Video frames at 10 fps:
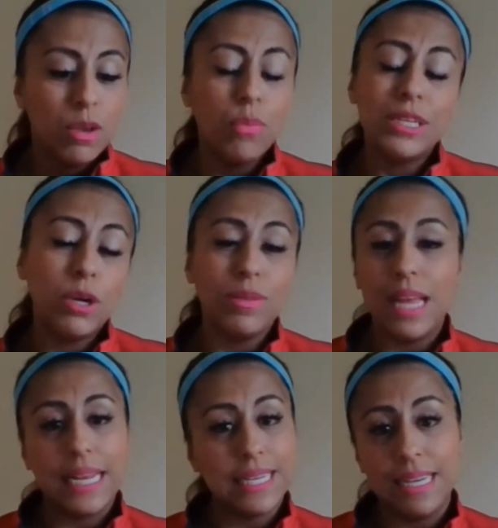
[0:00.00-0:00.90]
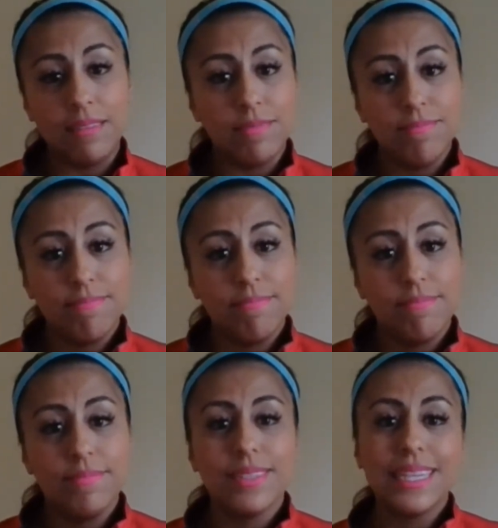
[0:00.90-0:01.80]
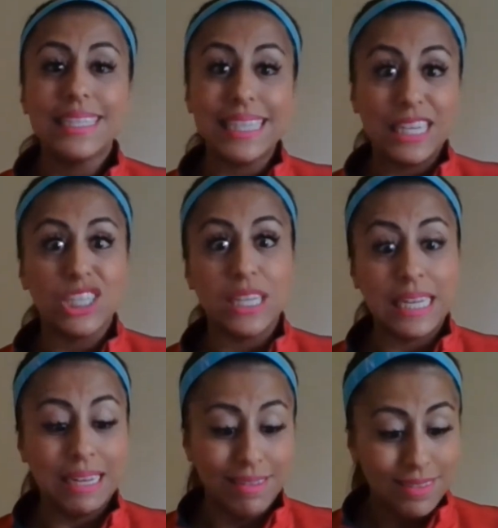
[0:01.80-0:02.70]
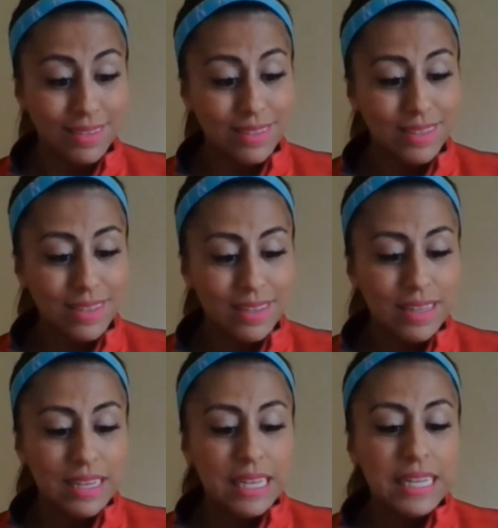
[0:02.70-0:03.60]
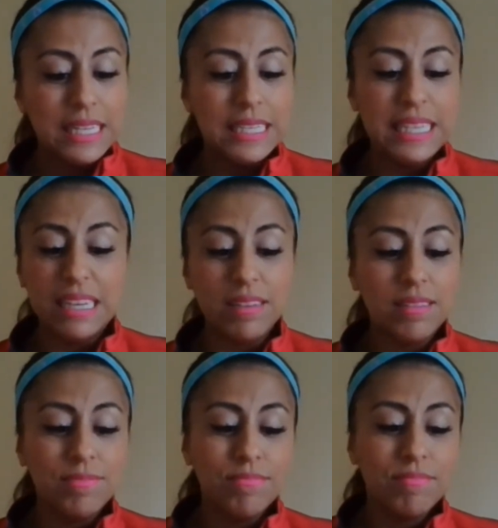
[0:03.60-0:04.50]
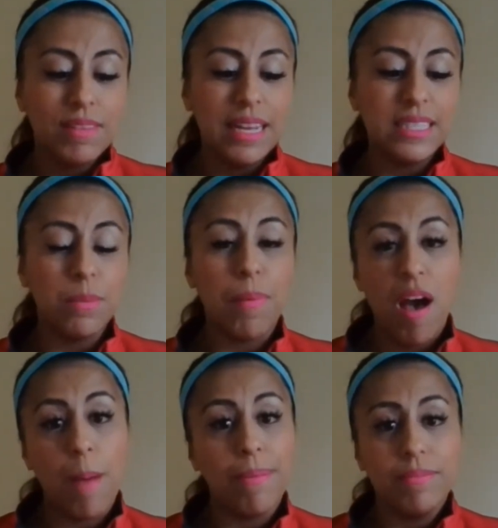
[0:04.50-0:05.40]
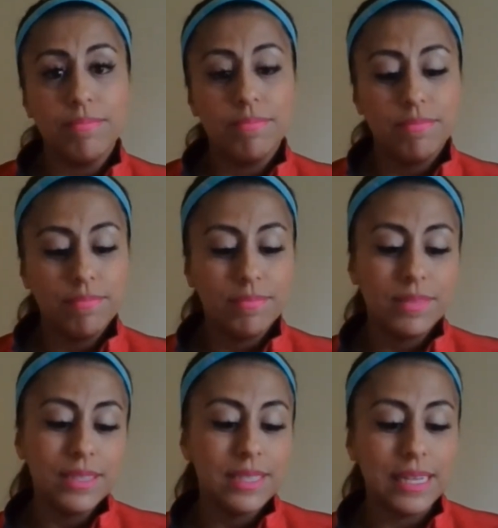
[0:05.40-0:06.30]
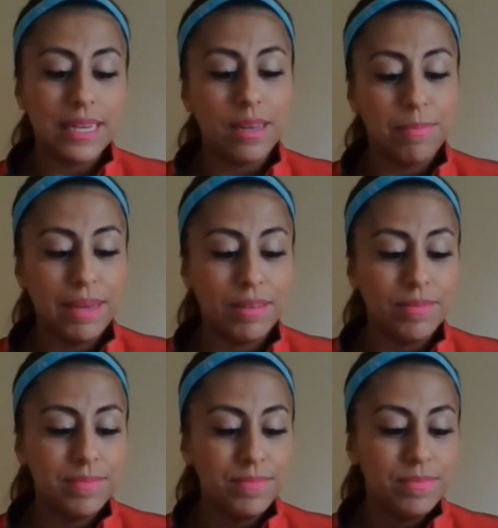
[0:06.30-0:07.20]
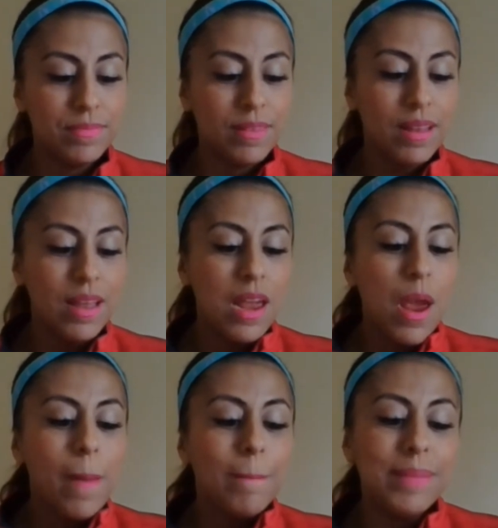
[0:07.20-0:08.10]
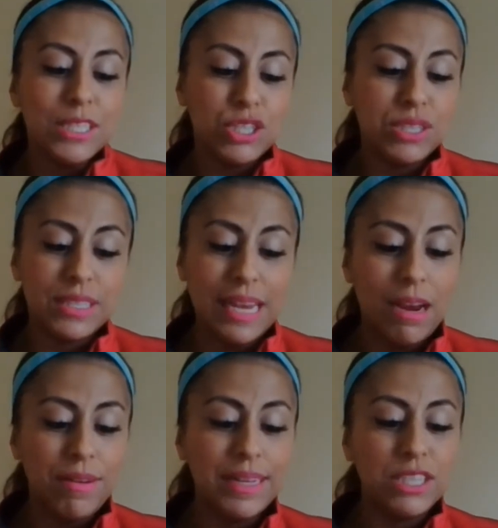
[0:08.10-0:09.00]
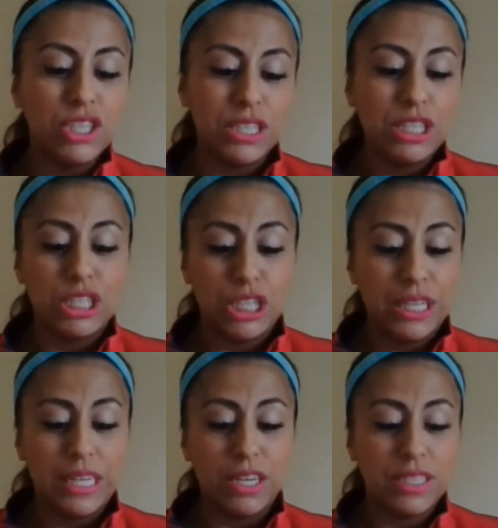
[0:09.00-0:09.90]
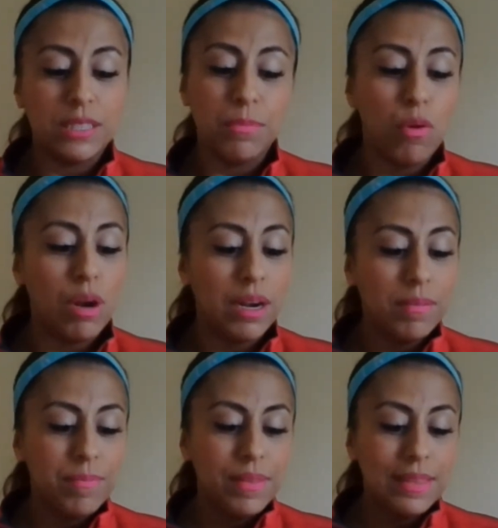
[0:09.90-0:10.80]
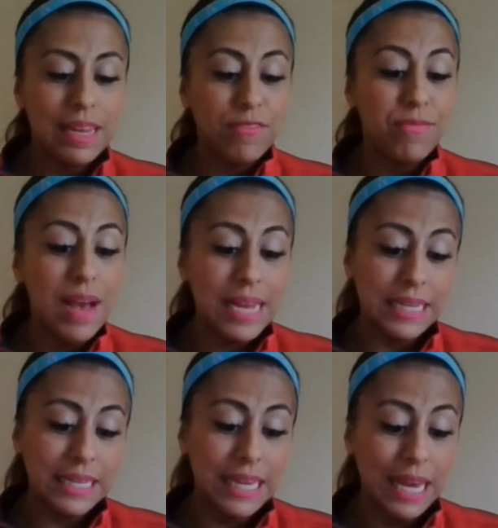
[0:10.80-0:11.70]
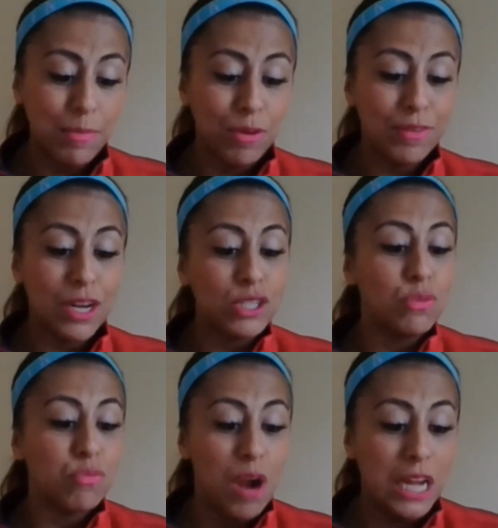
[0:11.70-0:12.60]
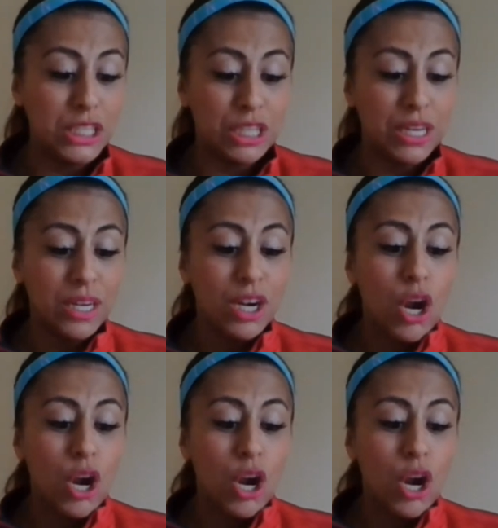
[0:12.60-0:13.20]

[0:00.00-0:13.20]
We don't like Neil, said Chanel. Neil is a Bob, said Camille. Mr. Scary just stood there some more. Then finally he moved on to Roger.